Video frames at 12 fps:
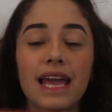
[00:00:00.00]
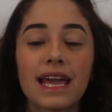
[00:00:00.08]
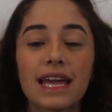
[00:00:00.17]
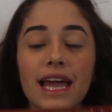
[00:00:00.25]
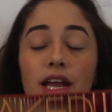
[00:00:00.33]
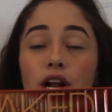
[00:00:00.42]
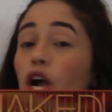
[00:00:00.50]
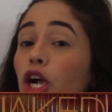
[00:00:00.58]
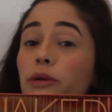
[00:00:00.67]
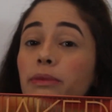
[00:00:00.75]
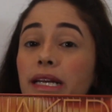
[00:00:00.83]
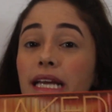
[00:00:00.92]
Naked
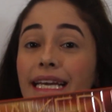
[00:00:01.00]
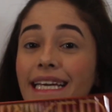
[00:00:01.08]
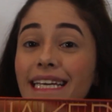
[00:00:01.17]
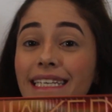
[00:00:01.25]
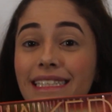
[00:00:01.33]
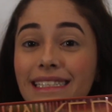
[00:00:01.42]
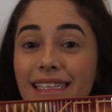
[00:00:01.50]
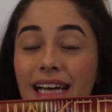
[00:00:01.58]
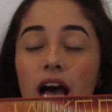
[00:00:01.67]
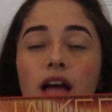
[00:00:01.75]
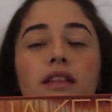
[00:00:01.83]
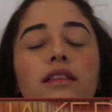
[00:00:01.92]
Urban Heat.
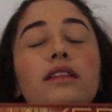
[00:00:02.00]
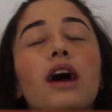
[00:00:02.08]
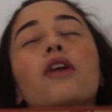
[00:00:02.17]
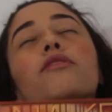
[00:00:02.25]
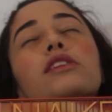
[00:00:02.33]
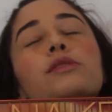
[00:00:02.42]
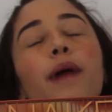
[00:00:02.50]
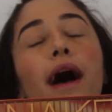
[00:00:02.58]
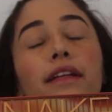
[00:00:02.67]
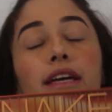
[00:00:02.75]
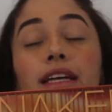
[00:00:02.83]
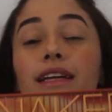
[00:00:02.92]
Love this
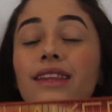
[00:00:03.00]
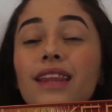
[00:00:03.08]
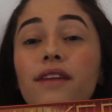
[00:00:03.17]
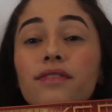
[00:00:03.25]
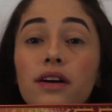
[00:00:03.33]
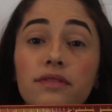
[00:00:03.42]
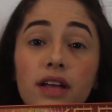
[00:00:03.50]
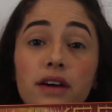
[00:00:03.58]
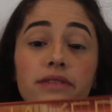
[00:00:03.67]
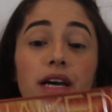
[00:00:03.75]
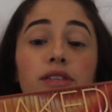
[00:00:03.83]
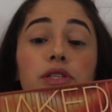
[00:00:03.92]
palette, love, love,
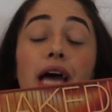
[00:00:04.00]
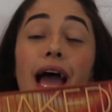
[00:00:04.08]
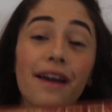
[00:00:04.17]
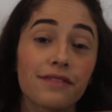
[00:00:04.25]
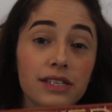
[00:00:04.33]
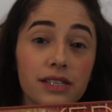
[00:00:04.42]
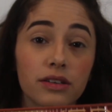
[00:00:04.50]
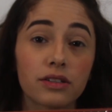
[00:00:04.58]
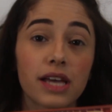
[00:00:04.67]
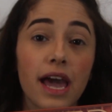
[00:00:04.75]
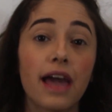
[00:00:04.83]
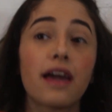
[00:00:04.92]
love. I use it every single
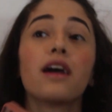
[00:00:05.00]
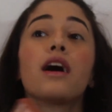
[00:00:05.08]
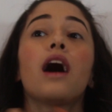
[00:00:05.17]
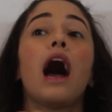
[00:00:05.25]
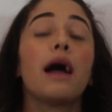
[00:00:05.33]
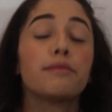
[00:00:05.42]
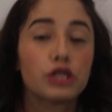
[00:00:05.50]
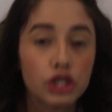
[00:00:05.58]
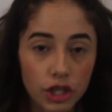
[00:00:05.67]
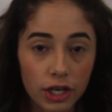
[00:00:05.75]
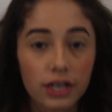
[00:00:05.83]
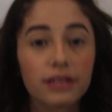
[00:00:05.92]
day. I'm
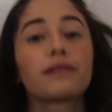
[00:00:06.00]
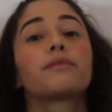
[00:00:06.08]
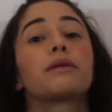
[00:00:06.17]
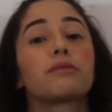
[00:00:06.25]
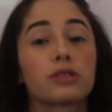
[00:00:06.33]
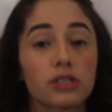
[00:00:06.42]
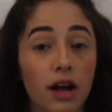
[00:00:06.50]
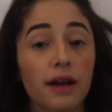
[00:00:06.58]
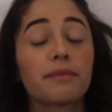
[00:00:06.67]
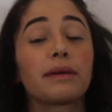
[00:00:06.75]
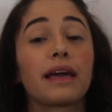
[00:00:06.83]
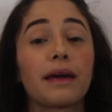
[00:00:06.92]
sure that we will
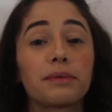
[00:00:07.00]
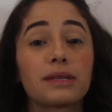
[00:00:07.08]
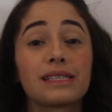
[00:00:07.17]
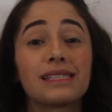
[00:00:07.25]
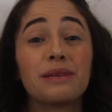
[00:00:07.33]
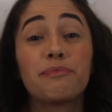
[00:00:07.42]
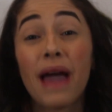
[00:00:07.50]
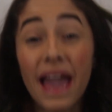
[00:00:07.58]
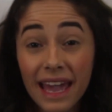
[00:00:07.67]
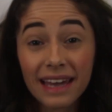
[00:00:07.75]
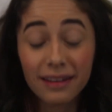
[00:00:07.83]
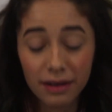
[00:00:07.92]
start being able to see
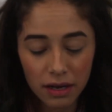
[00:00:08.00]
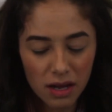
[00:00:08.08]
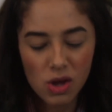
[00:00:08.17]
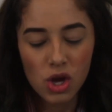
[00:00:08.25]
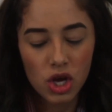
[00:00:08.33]
pan